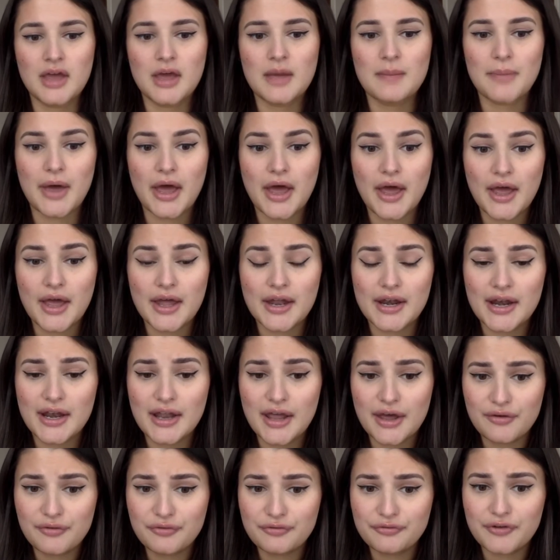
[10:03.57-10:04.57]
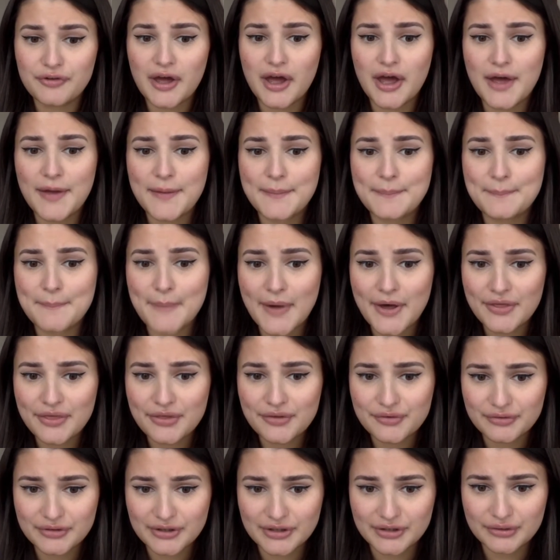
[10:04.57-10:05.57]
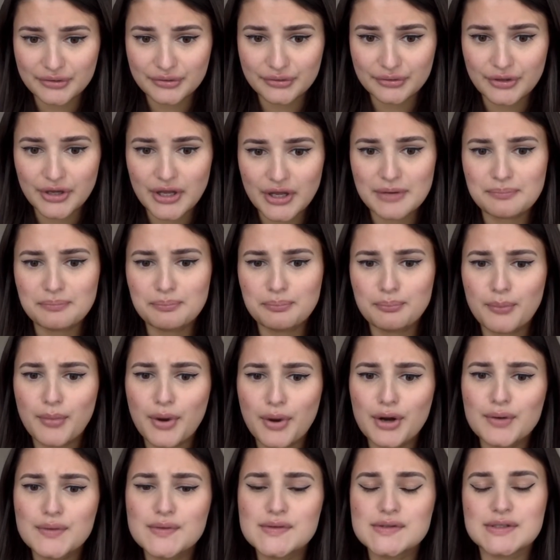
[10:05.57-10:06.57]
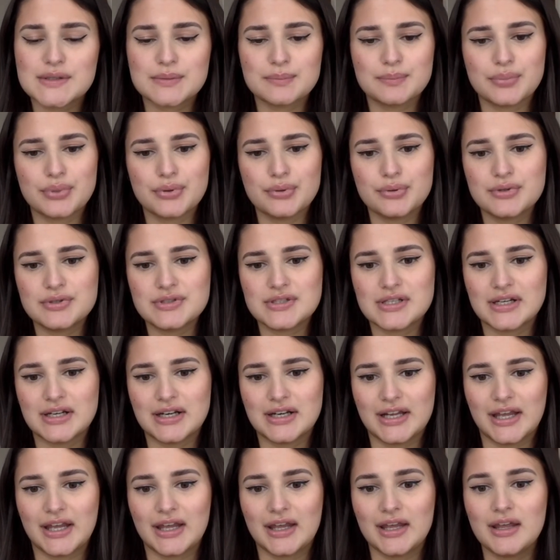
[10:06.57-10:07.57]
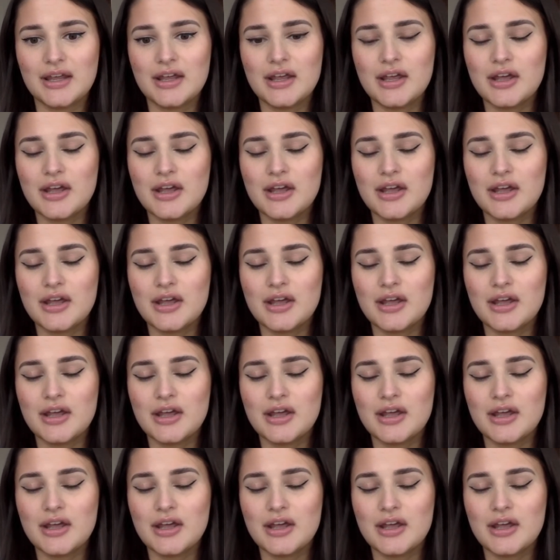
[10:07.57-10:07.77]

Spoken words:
But her love for her mother-in-law, and most importantly,